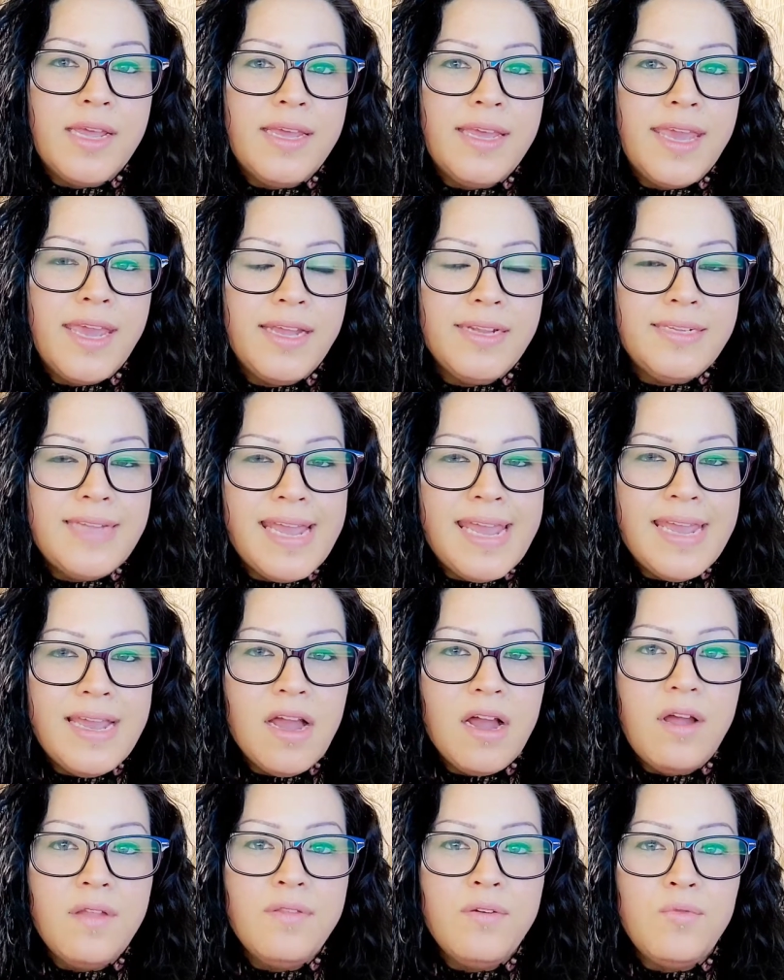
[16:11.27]
can take
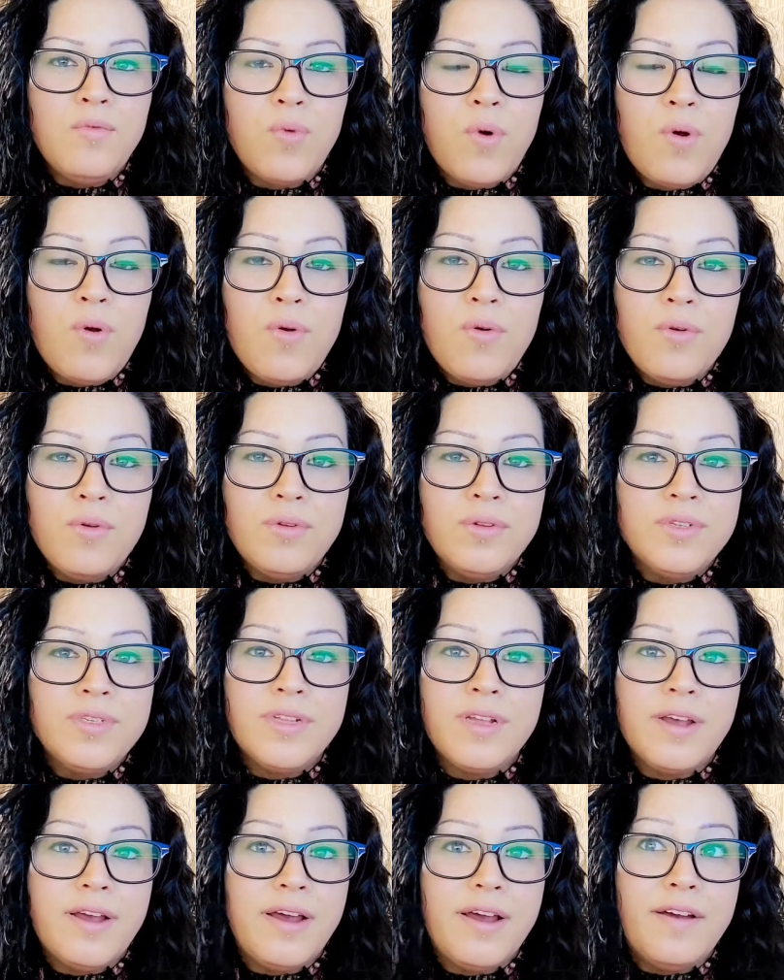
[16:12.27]
on the roles
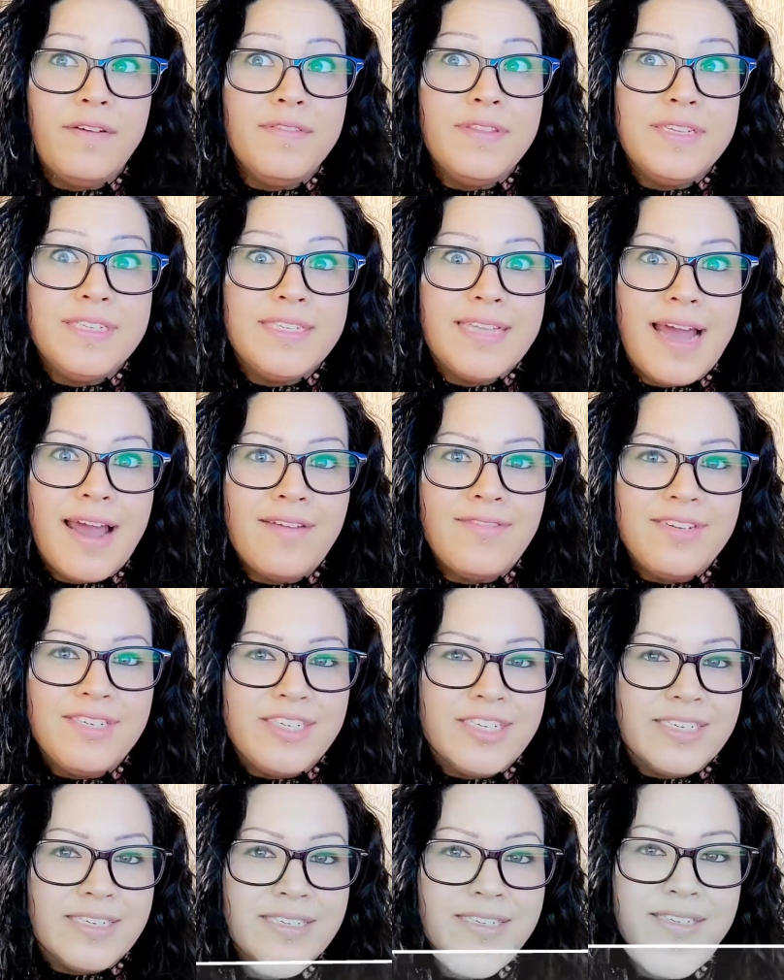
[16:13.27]
of the
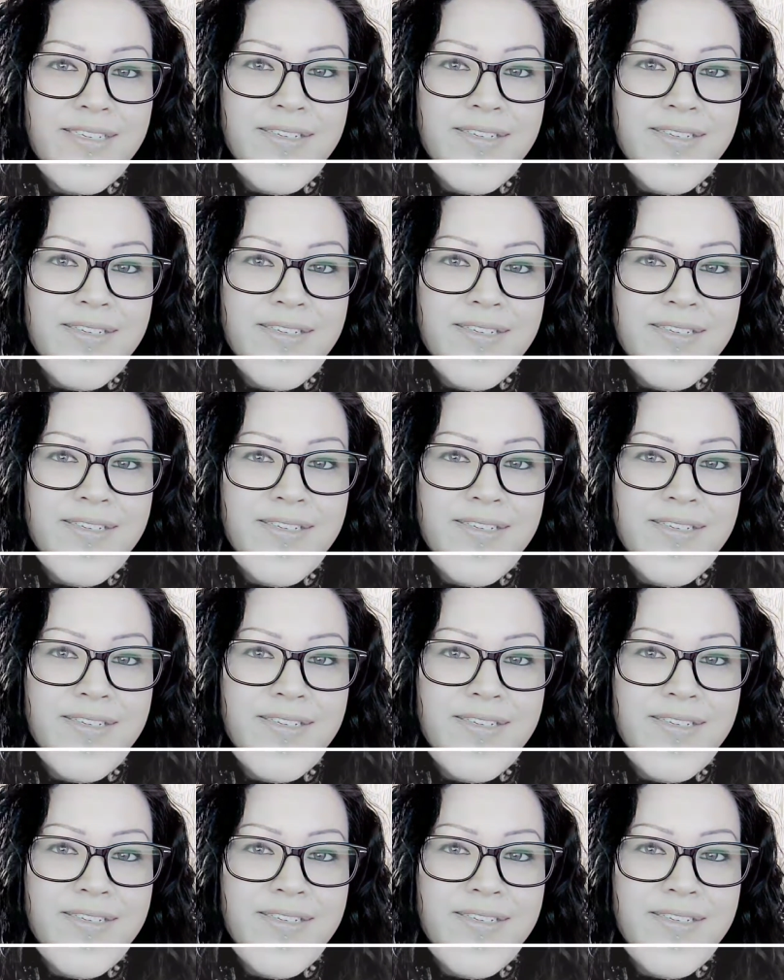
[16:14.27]
savages.